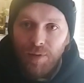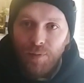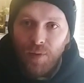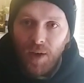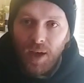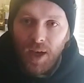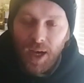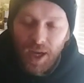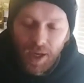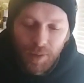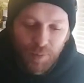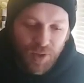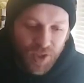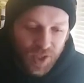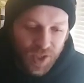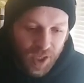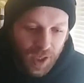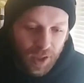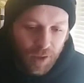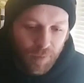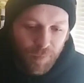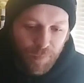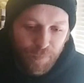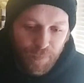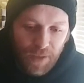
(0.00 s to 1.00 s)
I am sick of
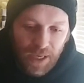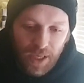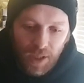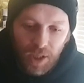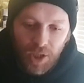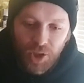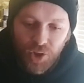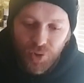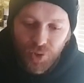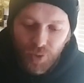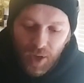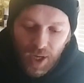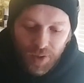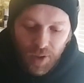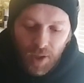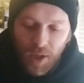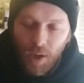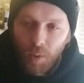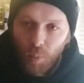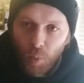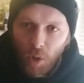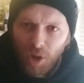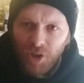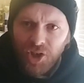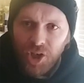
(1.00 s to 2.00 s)
feeling dread
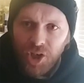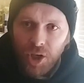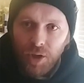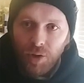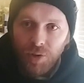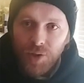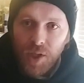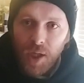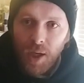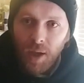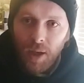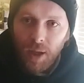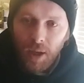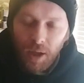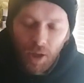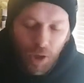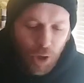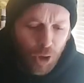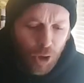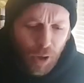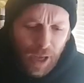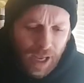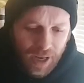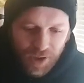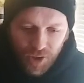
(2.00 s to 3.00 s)
watching us,
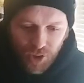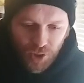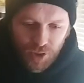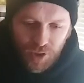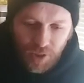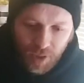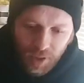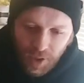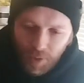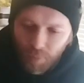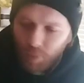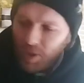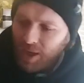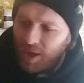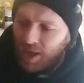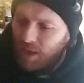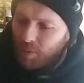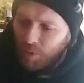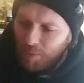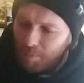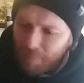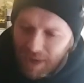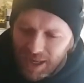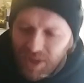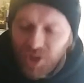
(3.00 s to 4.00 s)
and just when anyone
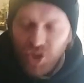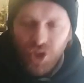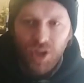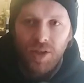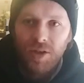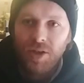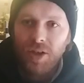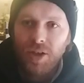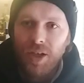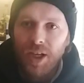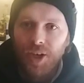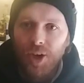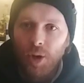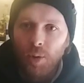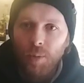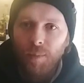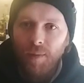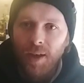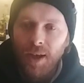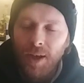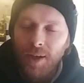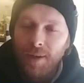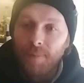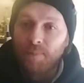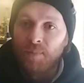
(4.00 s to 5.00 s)
mentions us,
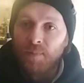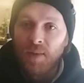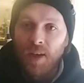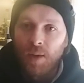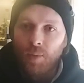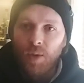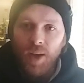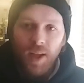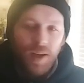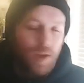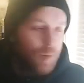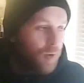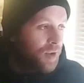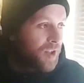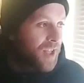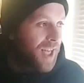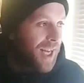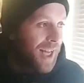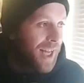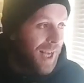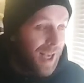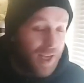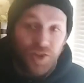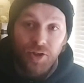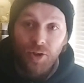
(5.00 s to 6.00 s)
when anyone said
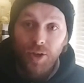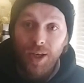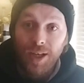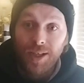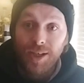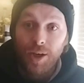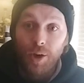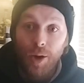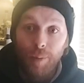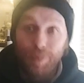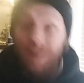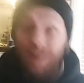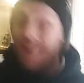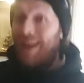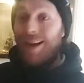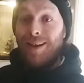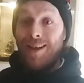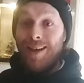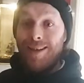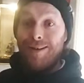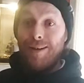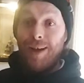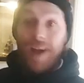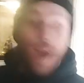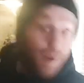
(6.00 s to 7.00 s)
Arsenal years ago, I'd be like,
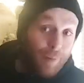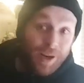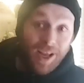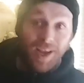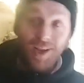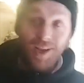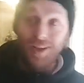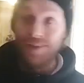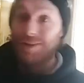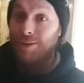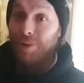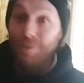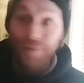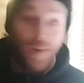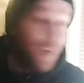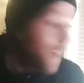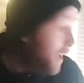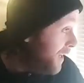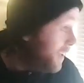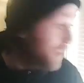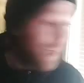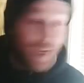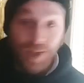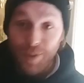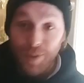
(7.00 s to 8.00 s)
I'm an Arsenal fan,
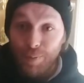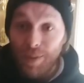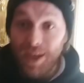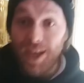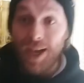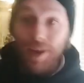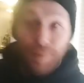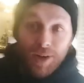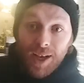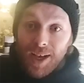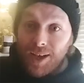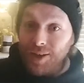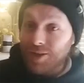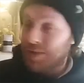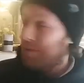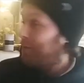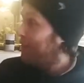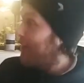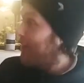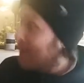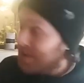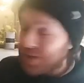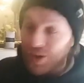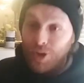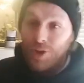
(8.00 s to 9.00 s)
that's me, I'm an Arsenal fan,
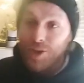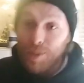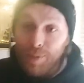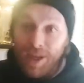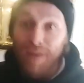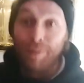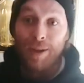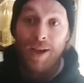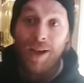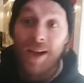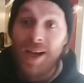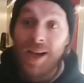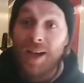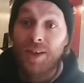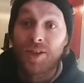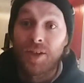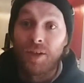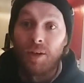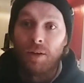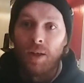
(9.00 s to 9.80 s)
talk to me about Arsenal.